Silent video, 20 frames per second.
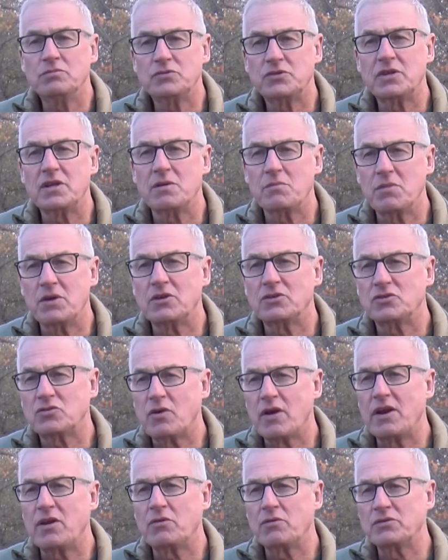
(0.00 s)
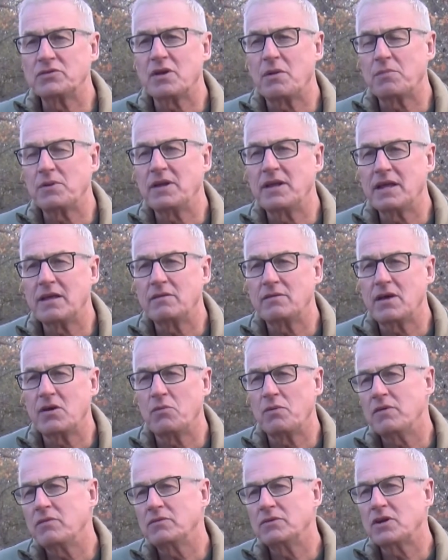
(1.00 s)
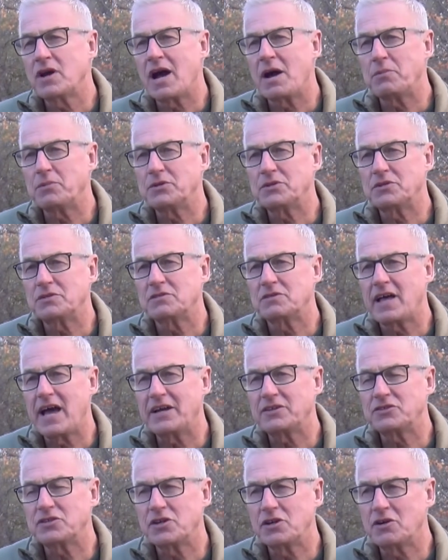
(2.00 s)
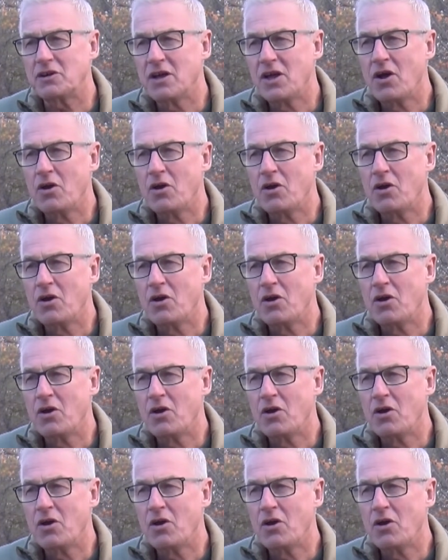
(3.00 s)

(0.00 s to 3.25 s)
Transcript: city administrator was something that we accomplished this last year,